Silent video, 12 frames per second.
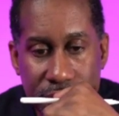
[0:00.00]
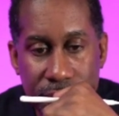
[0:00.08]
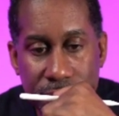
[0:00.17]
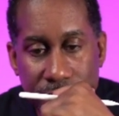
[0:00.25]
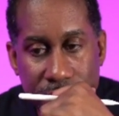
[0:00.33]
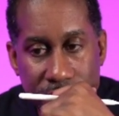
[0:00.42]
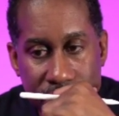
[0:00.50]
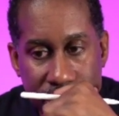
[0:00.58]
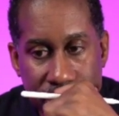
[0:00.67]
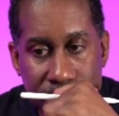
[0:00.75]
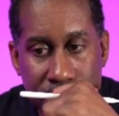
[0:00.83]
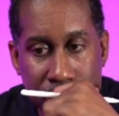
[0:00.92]

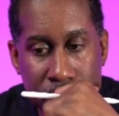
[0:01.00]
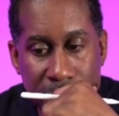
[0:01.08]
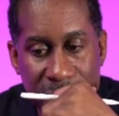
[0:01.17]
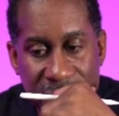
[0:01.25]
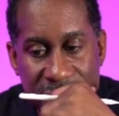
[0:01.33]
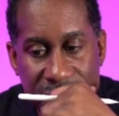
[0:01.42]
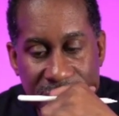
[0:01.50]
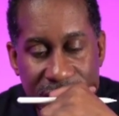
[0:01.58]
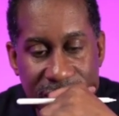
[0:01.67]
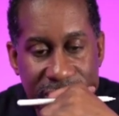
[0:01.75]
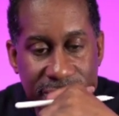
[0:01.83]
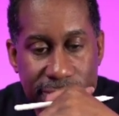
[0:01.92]

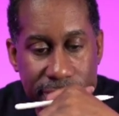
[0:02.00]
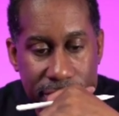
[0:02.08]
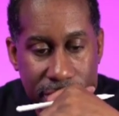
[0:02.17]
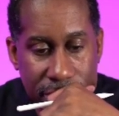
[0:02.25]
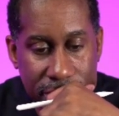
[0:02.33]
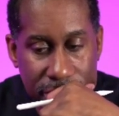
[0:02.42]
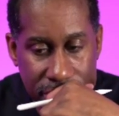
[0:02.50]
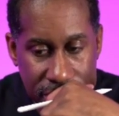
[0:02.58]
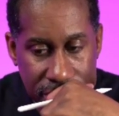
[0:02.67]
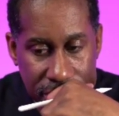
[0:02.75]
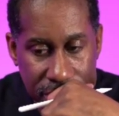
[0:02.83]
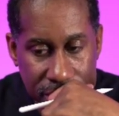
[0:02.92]

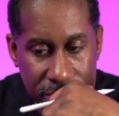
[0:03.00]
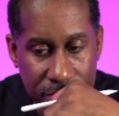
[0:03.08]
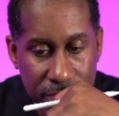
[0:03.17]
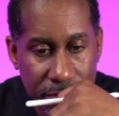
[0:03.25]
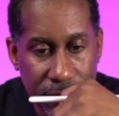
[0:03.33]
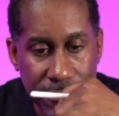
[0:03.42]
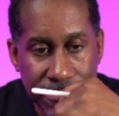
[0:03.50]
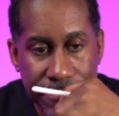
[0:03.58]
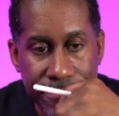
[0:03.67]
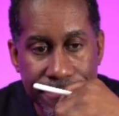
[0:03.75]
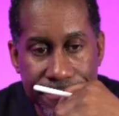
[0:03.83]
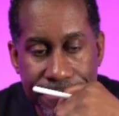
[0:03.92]

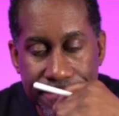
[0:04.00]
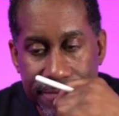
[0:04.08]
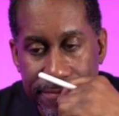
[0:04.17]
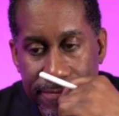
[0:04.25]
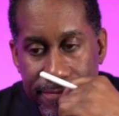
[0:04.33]
(not speaking)